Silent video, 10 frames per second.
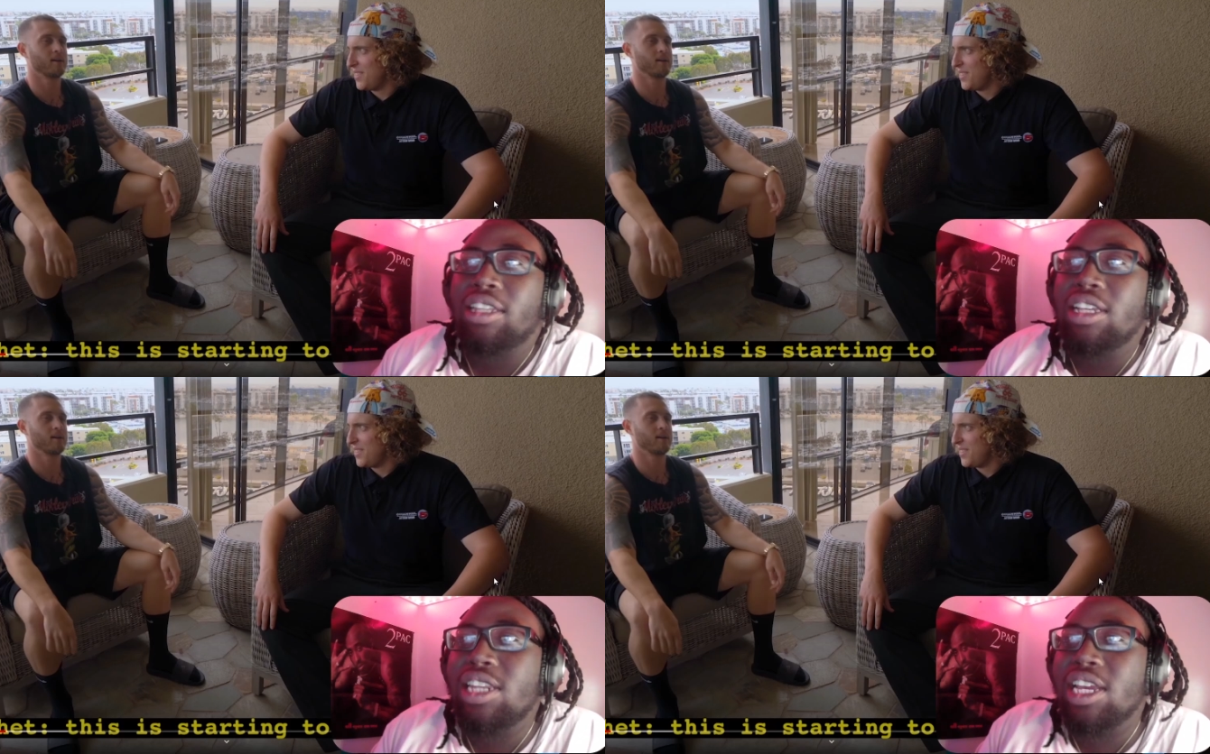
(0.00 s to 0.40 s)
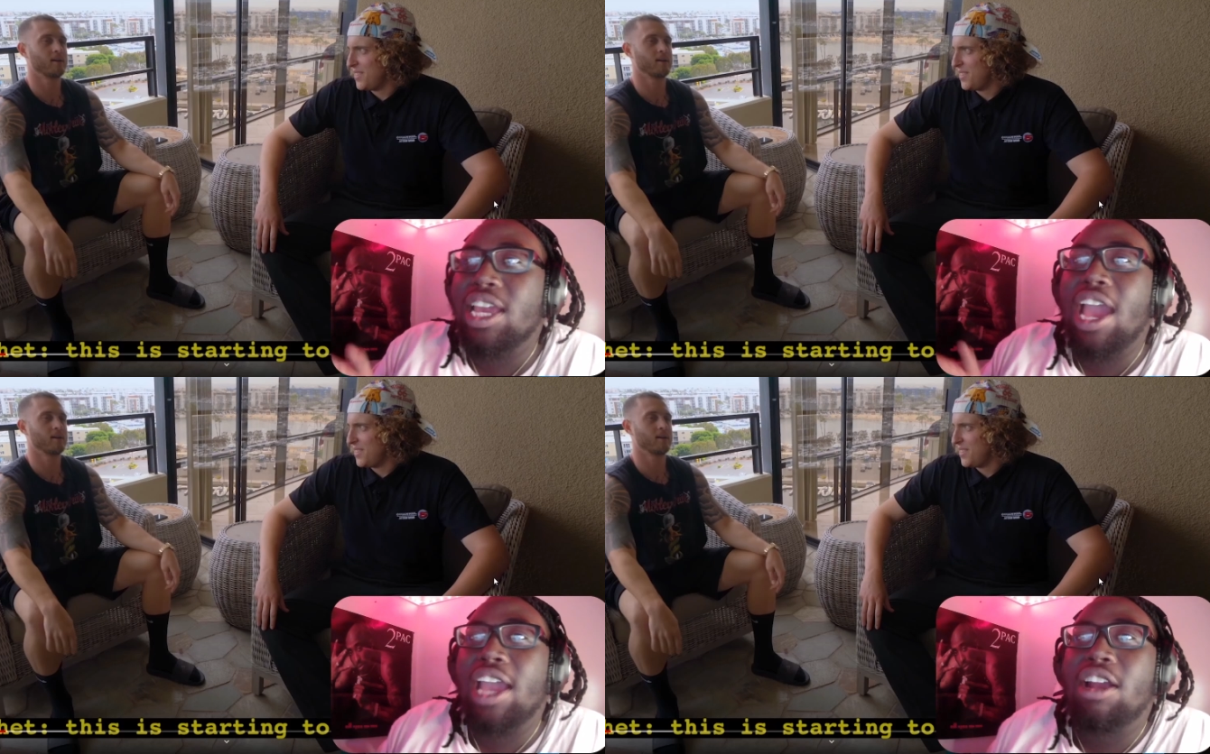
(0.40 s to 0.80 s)
Speaker 1: This nigga
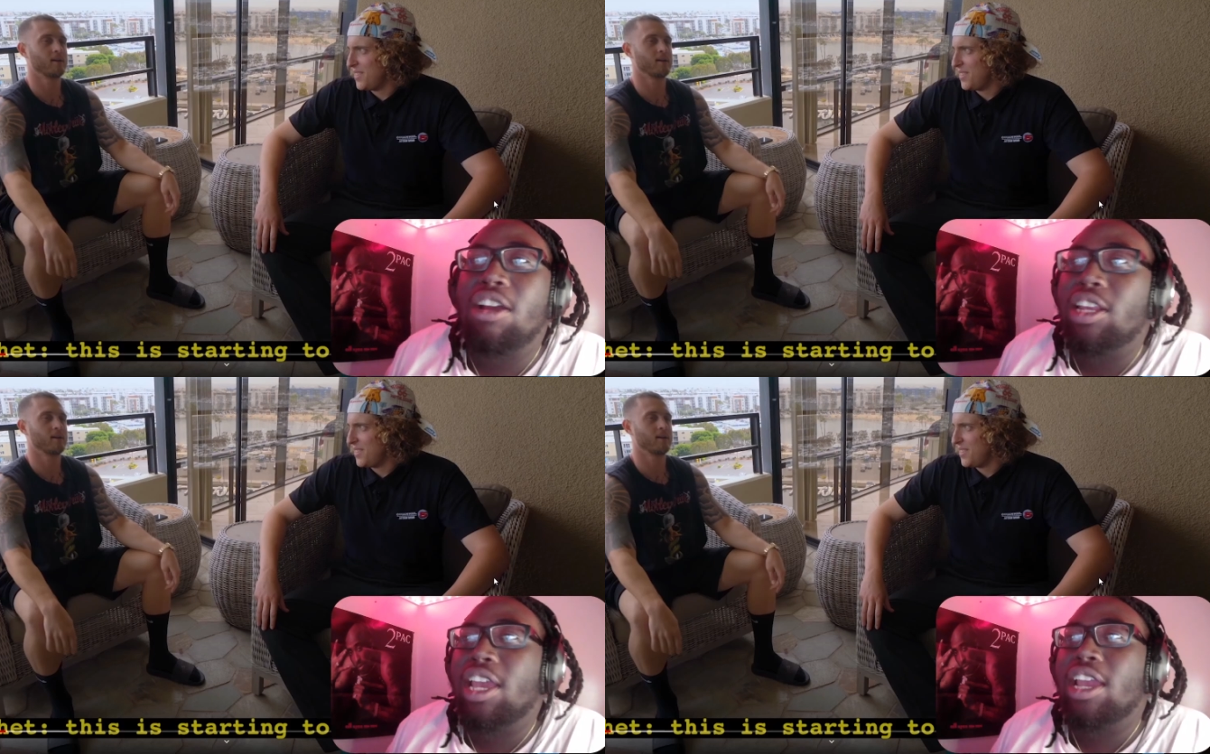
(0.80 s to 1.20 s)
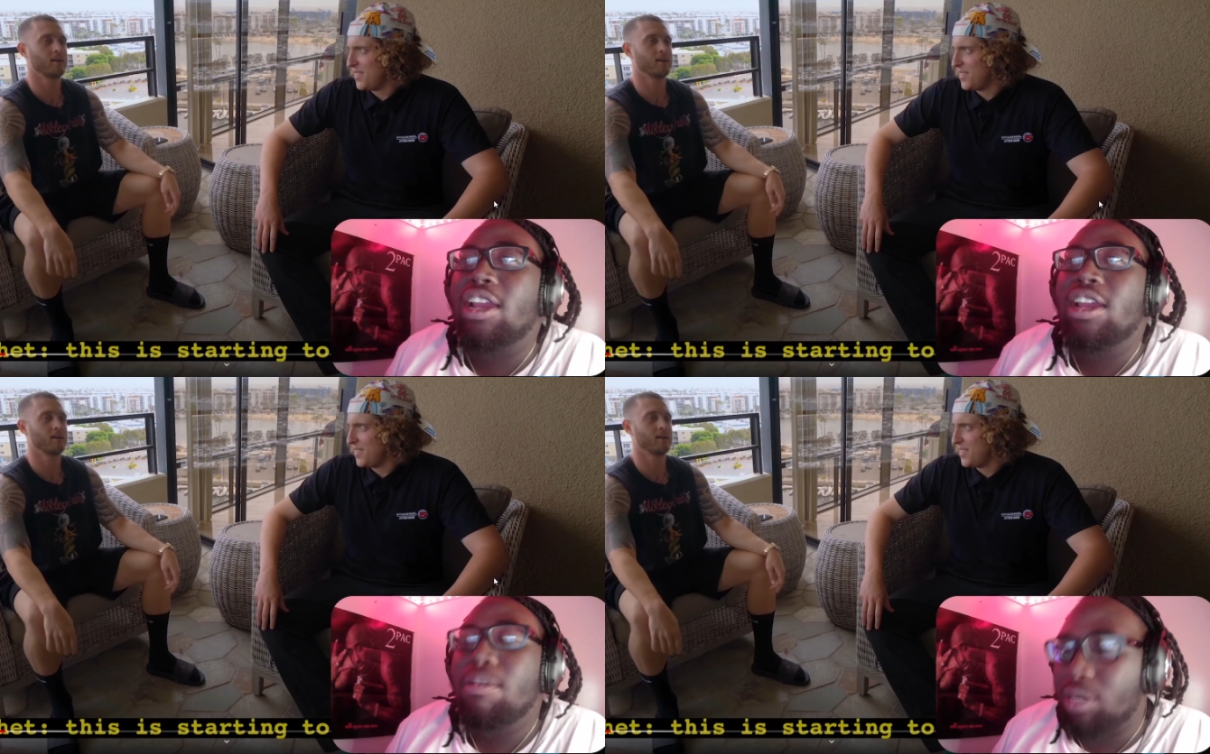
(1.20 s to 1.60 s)
got curly
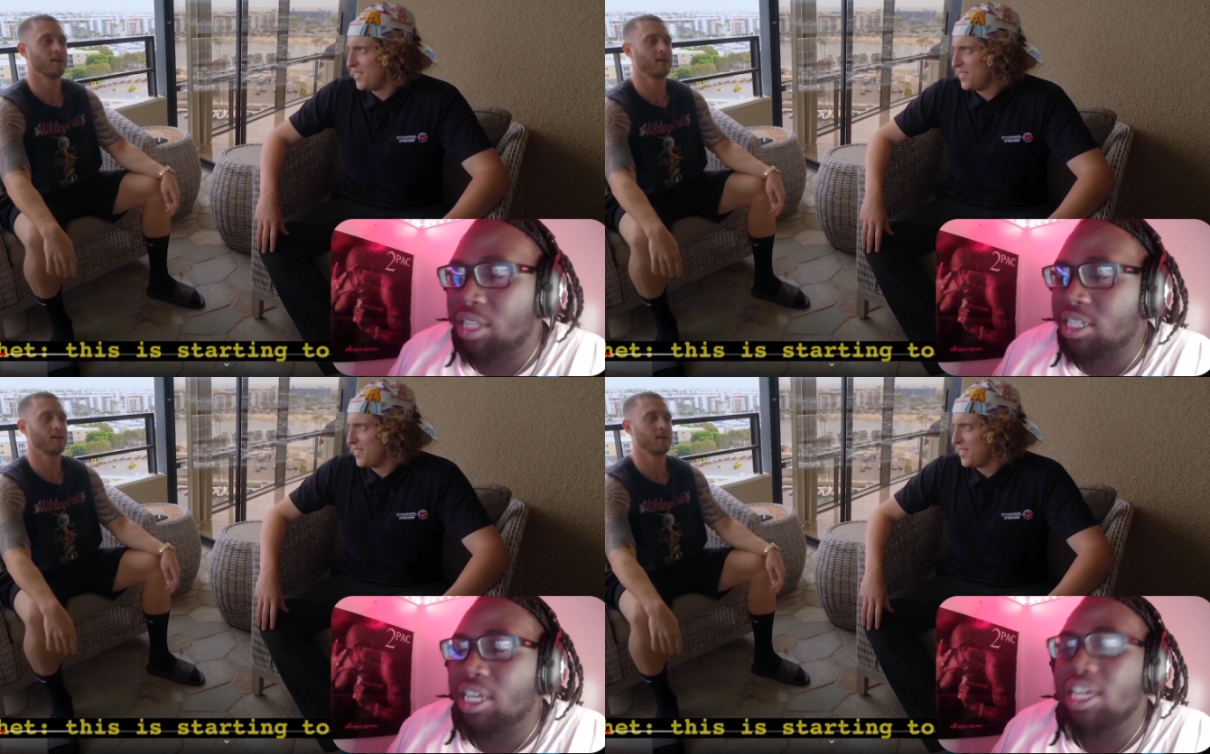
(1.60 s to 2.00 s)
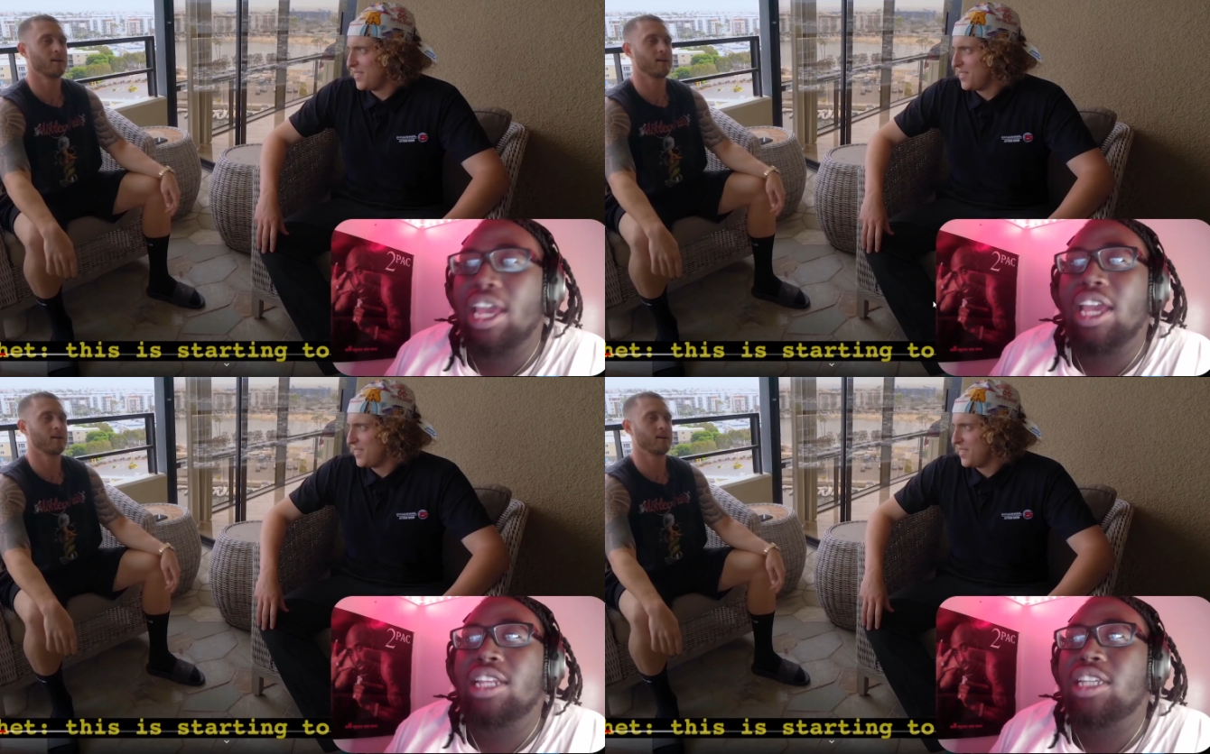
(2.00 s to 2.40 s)
hair, but this nigga
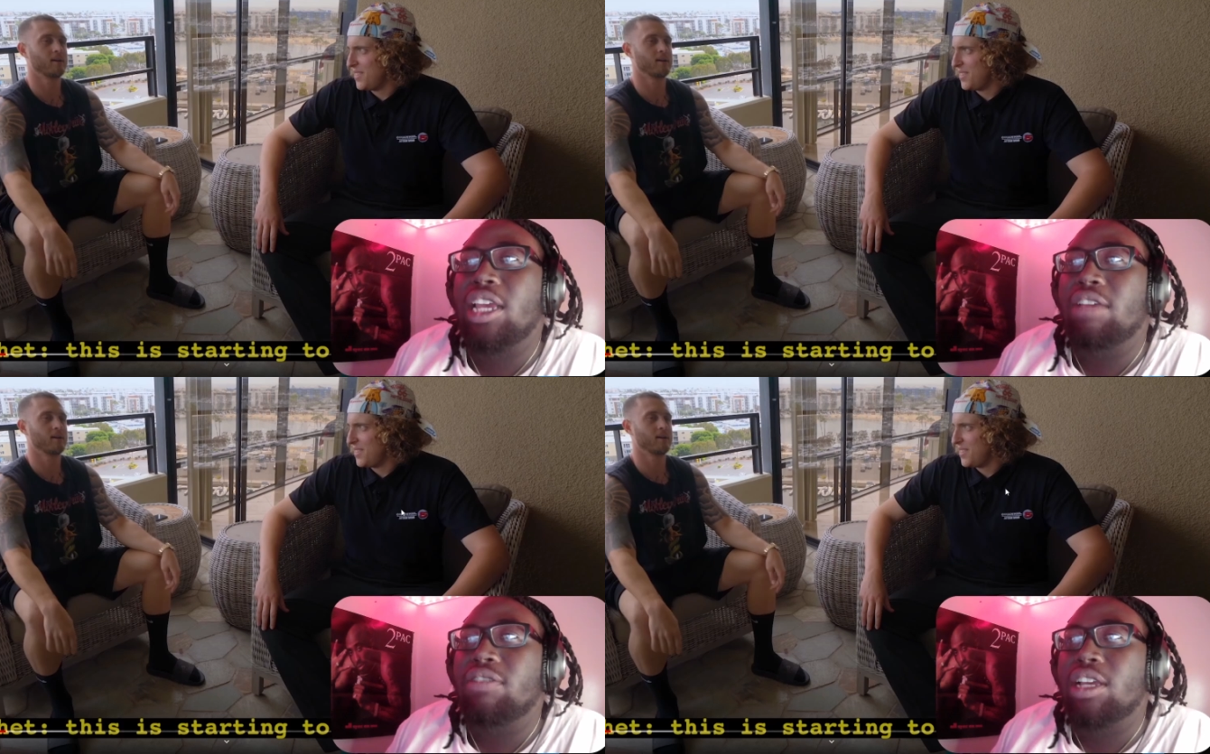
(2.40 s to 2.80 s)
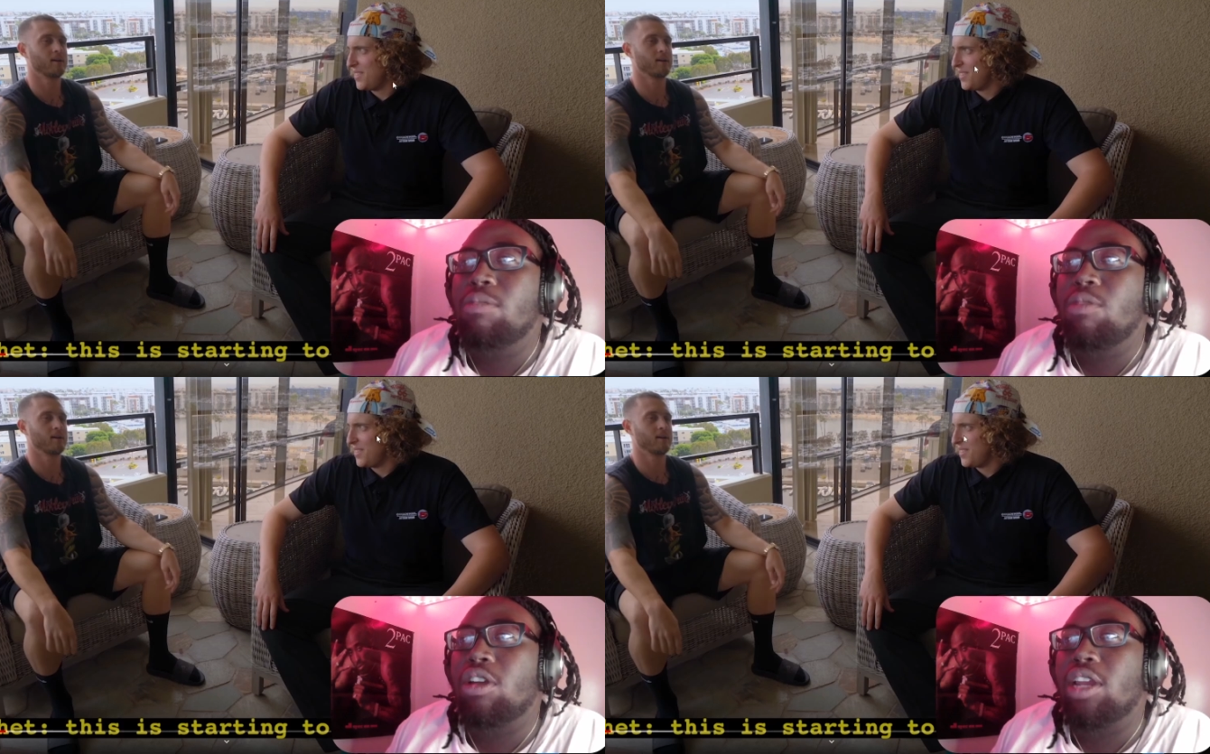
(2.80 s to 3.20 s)
had a shave. Like,
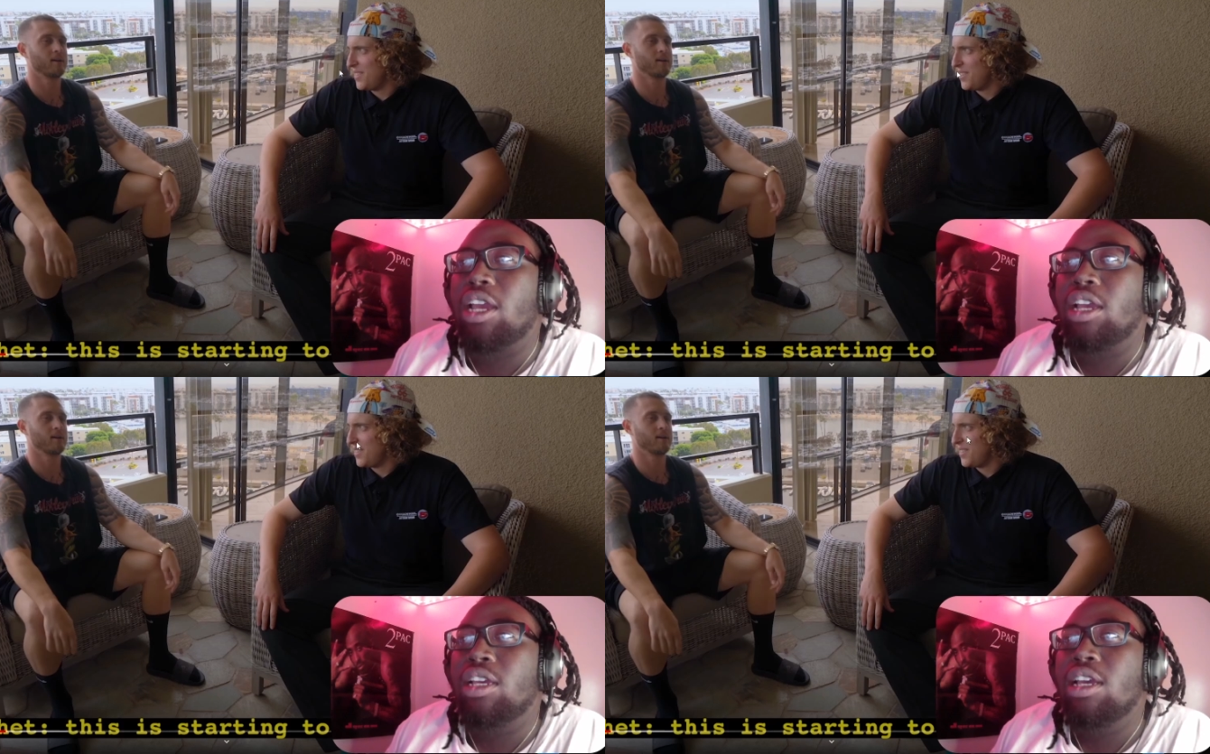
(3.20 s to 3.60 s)
come on now.